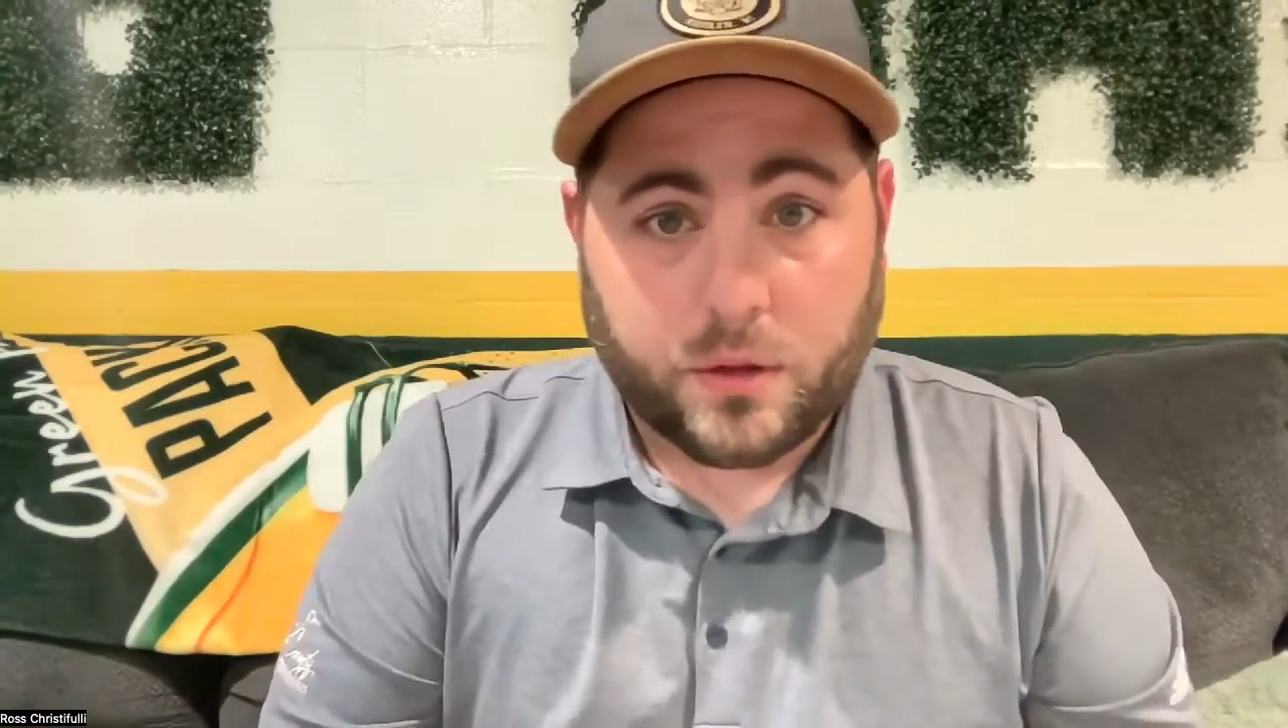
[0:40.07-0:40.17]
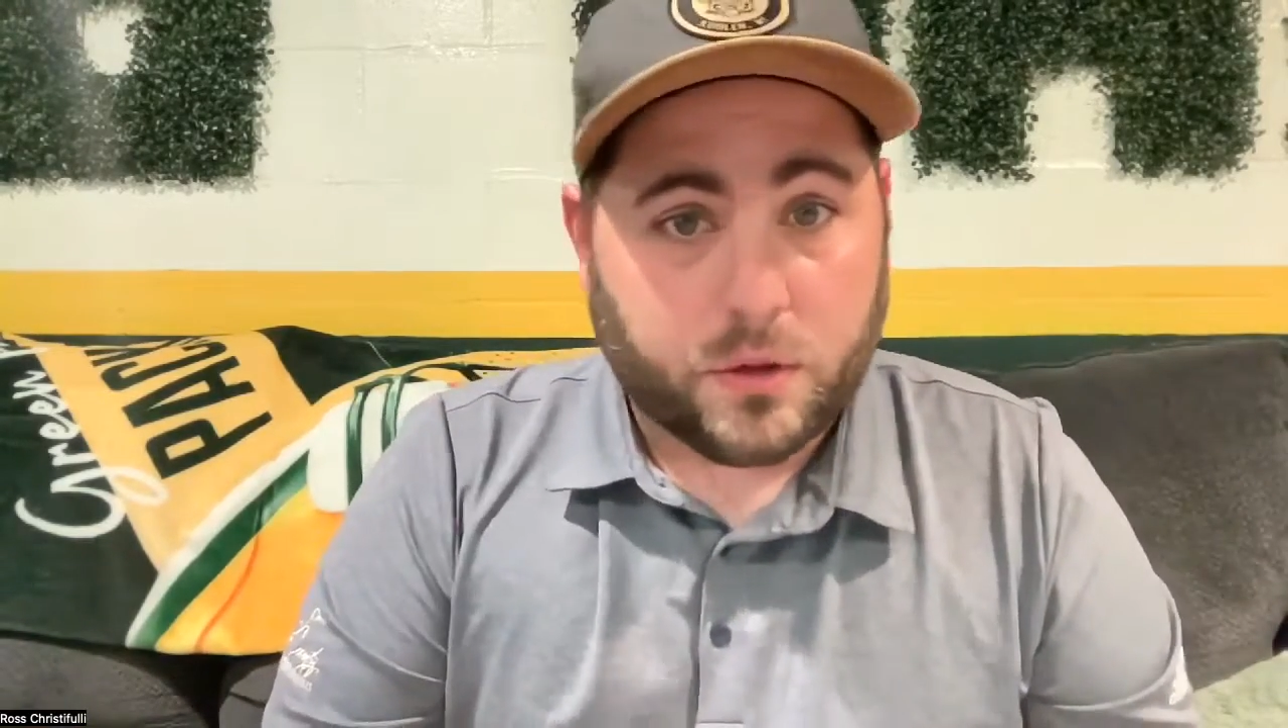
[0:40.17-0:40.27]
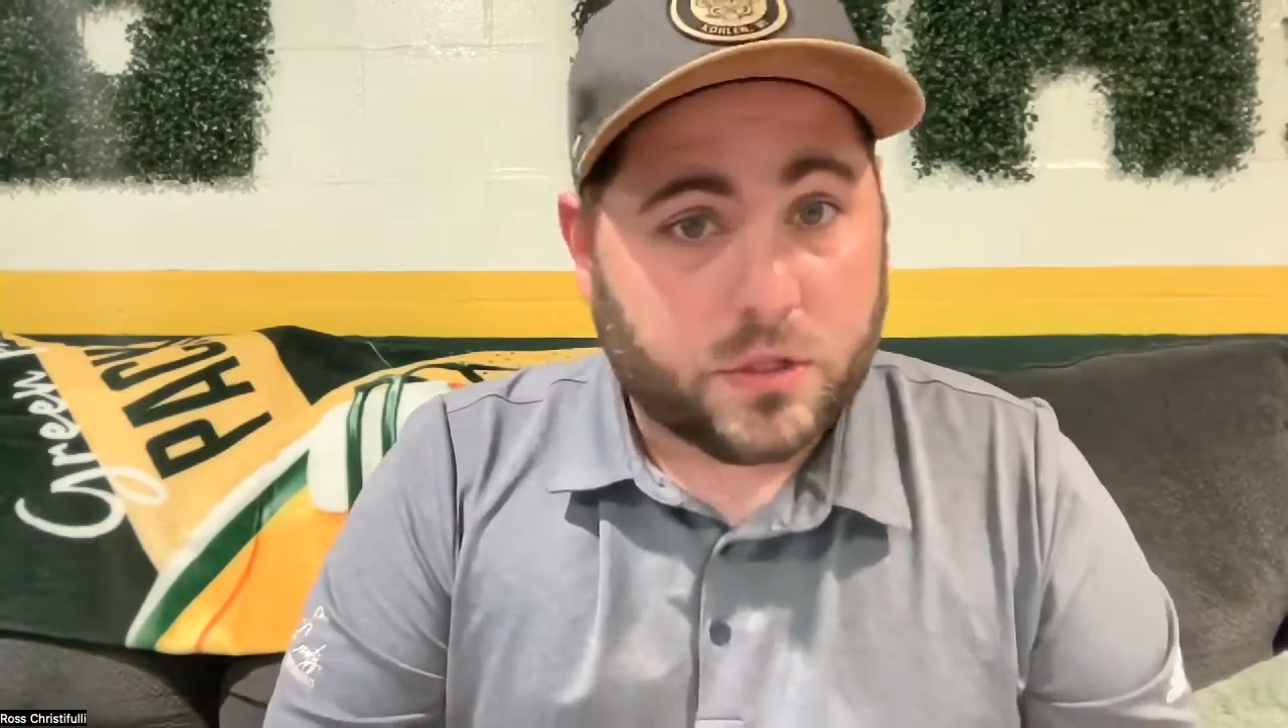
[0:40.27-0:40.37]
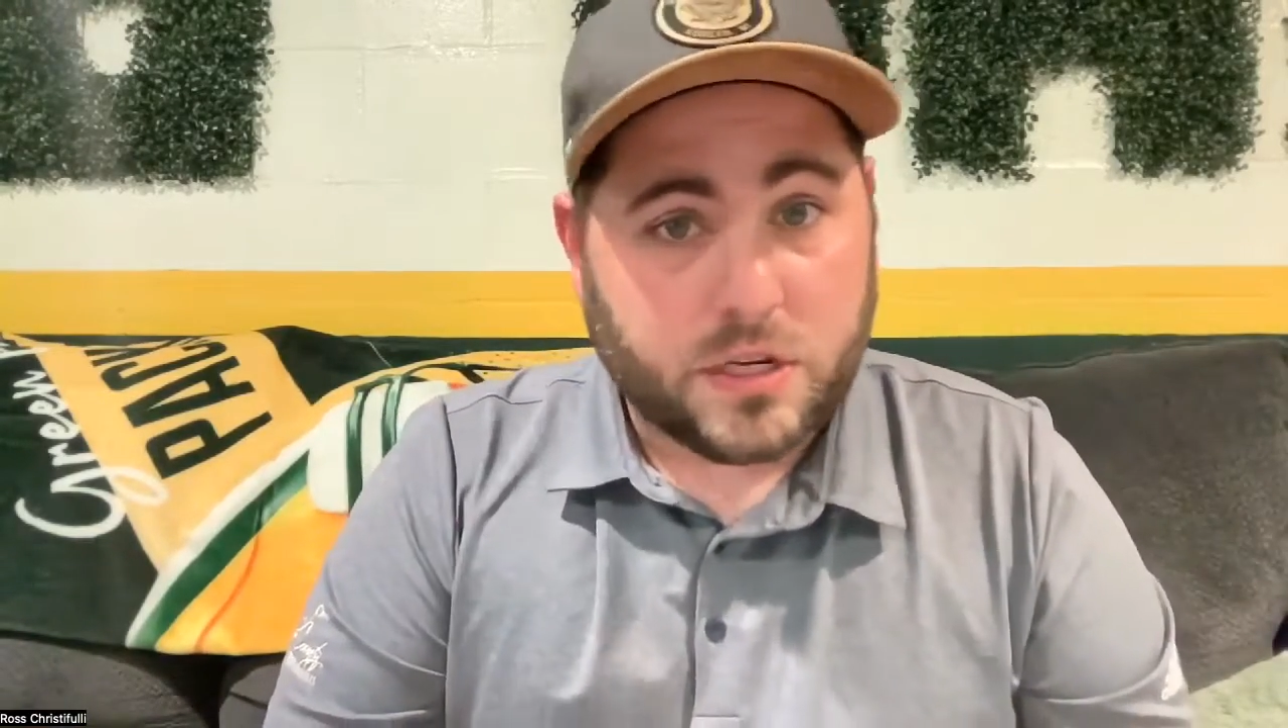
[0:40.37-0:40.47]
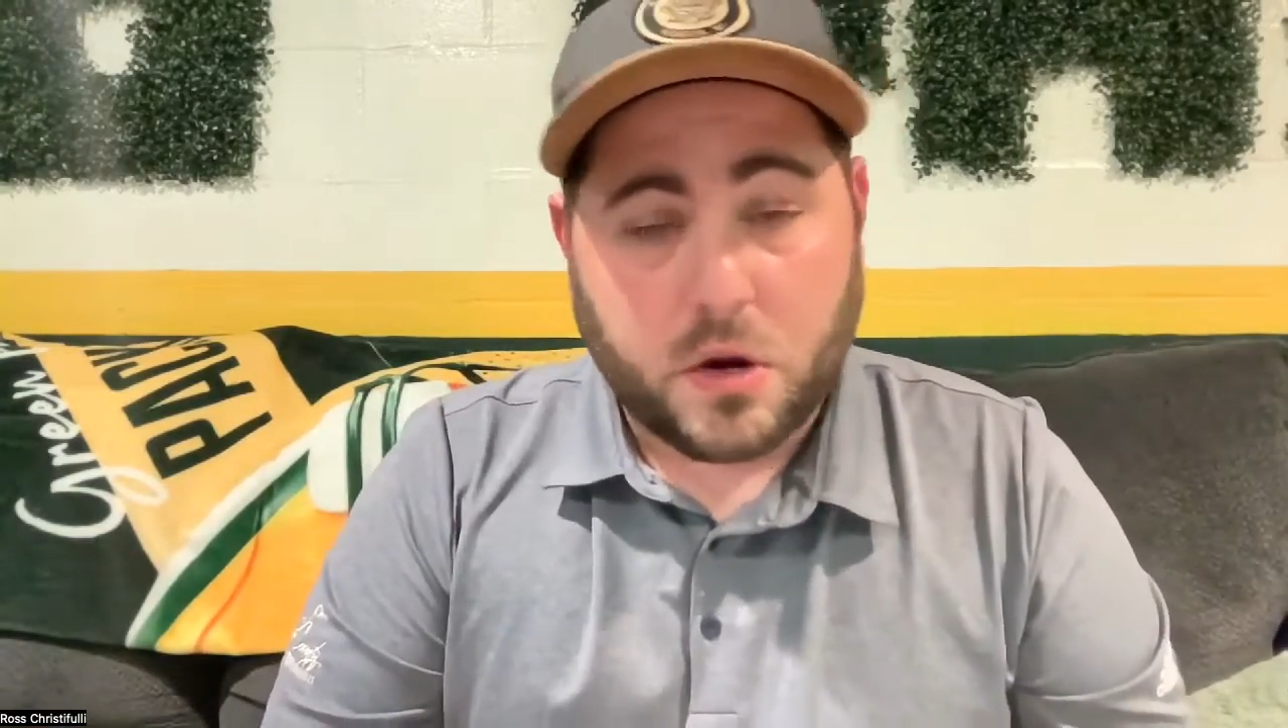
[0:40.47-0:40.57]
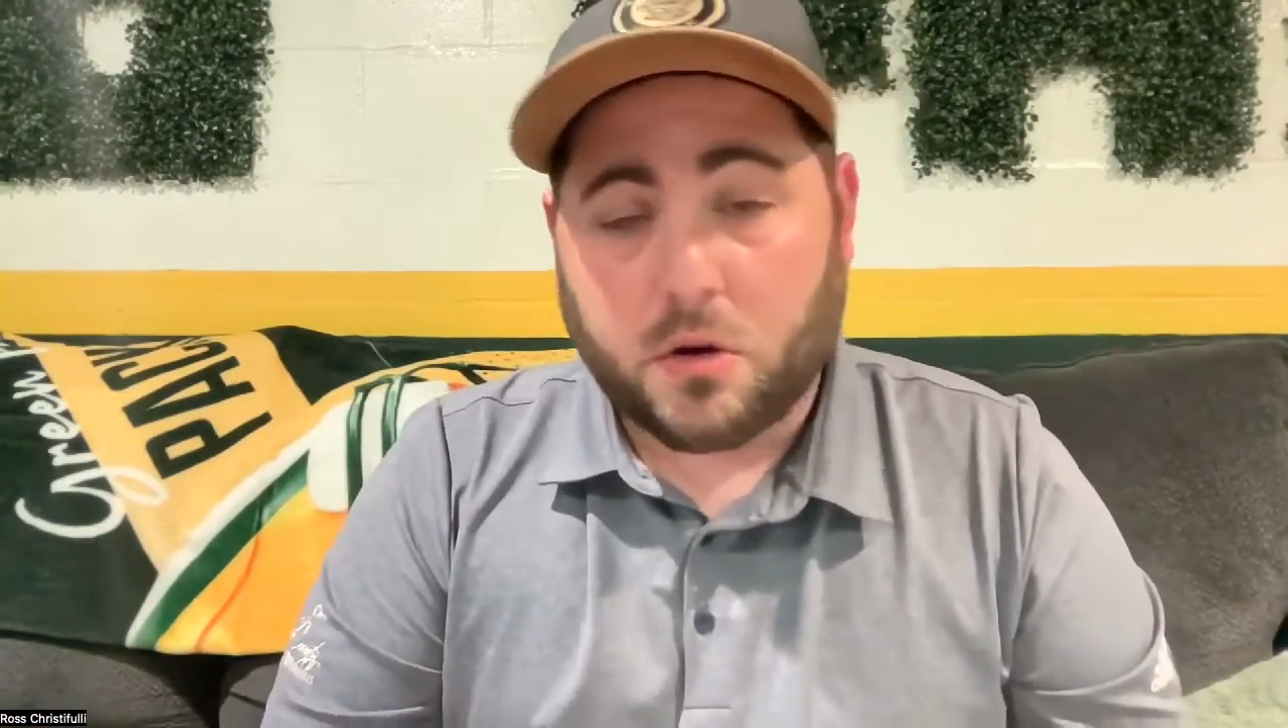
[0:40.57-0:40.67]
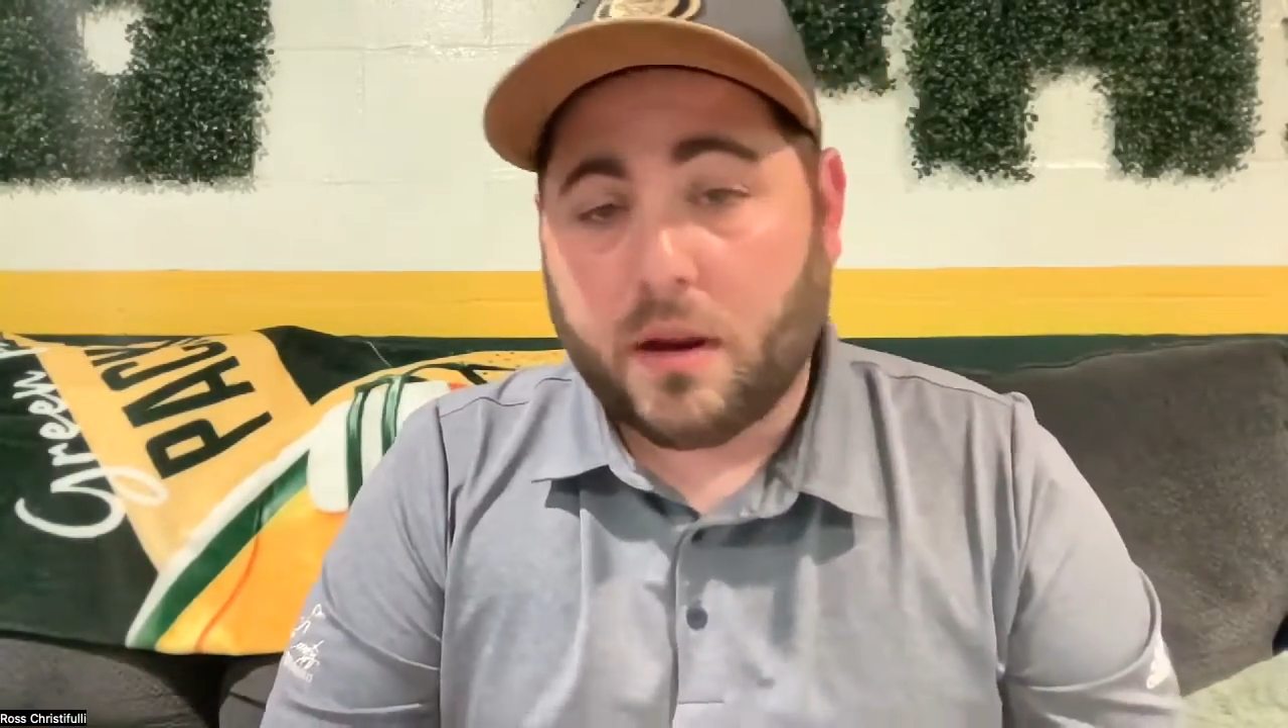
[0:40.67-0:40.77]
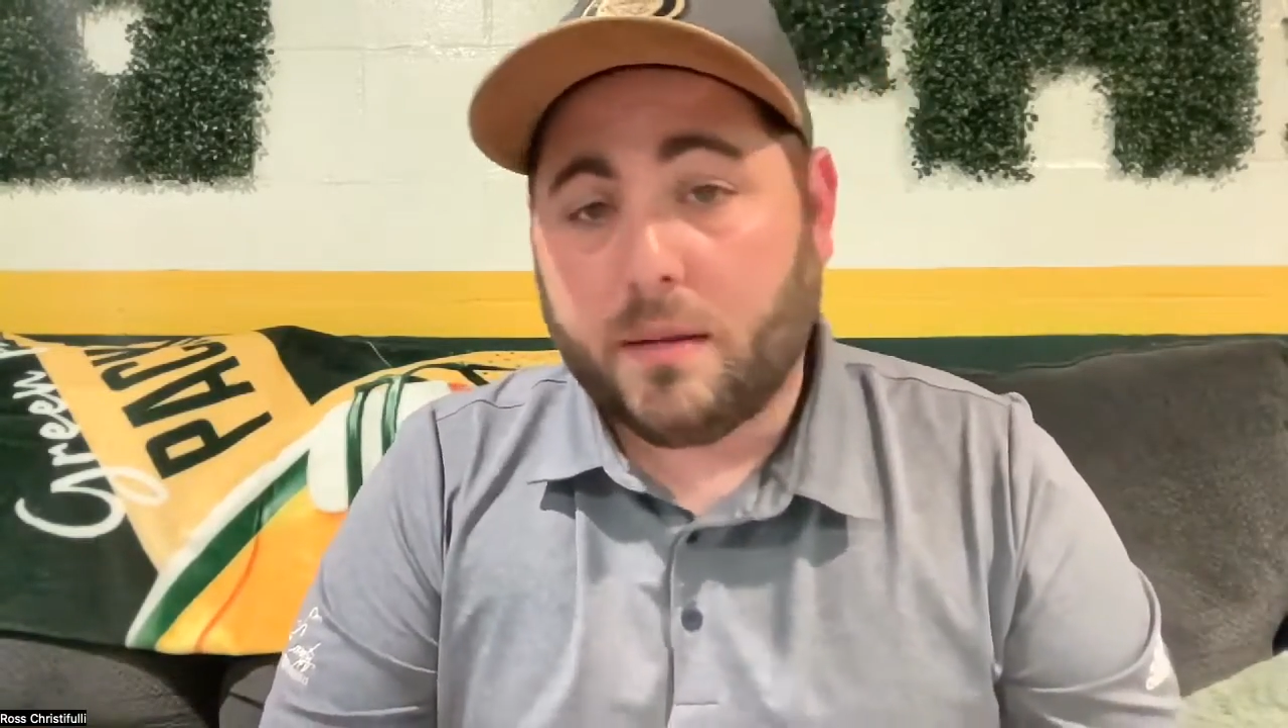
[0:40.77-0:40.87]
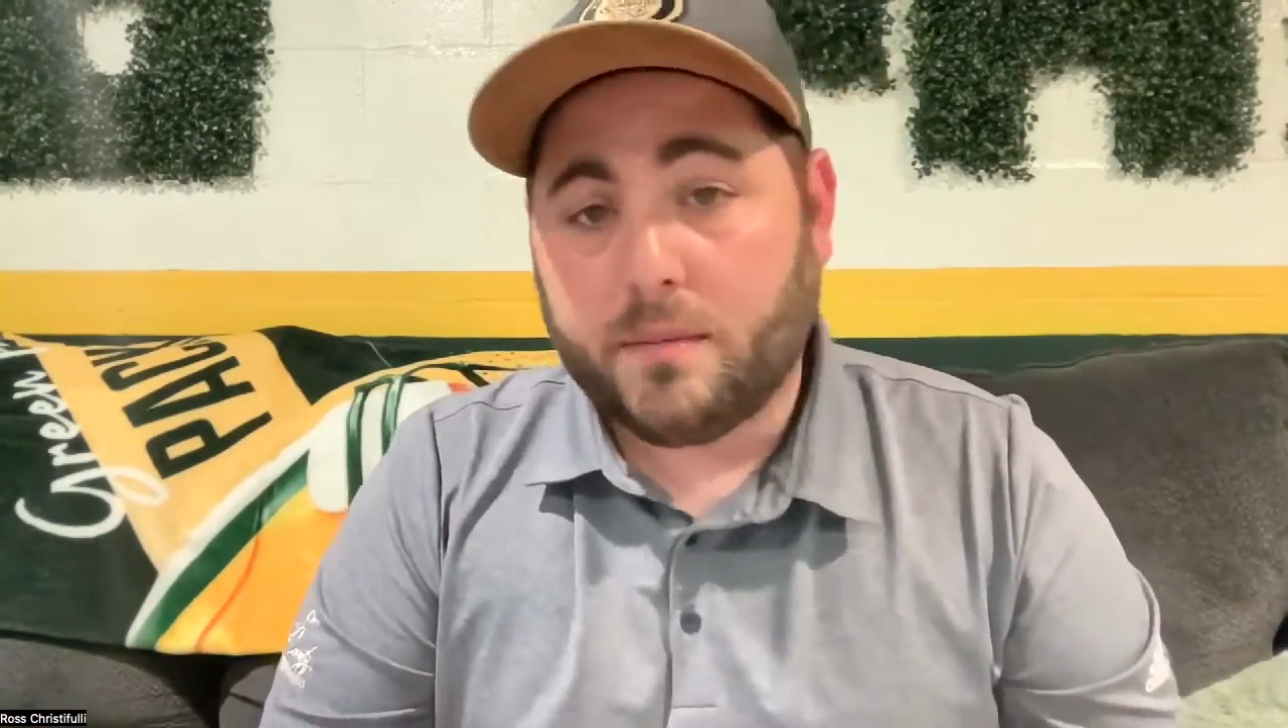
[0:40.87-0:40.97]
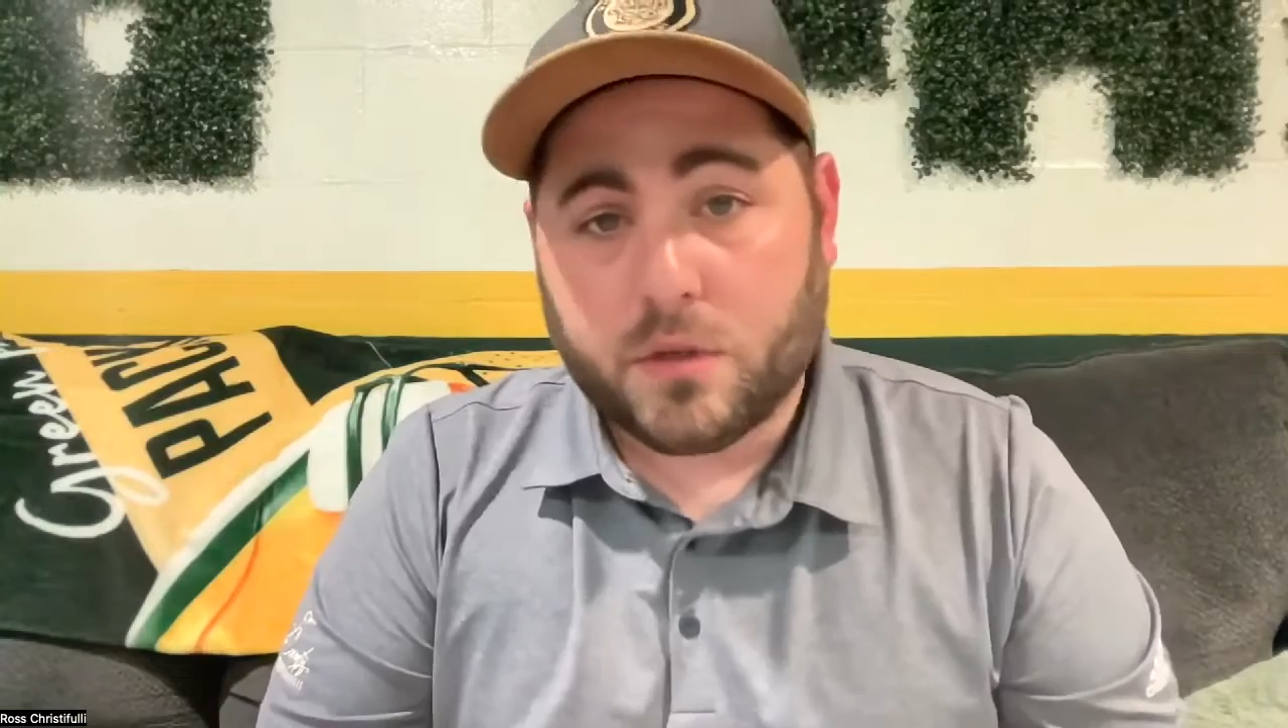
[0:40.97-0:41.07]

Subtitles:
their CRMs,